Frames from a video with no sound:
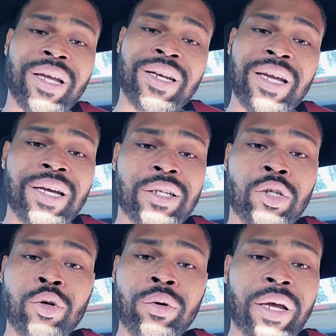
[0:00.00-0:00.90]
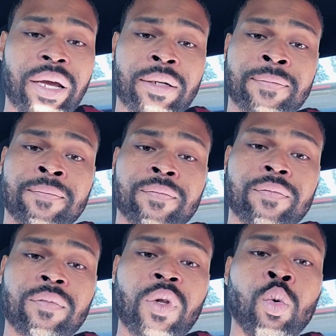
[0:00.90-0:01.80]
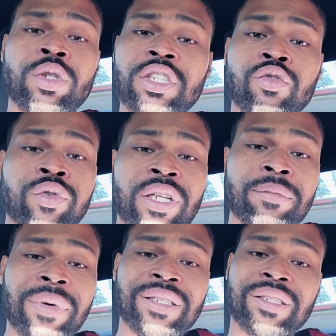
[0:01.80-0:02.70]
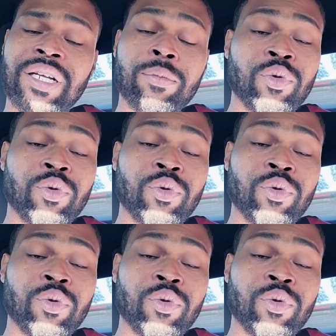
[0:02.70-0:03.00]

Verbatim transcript: and they're going to do that, which is really messed up.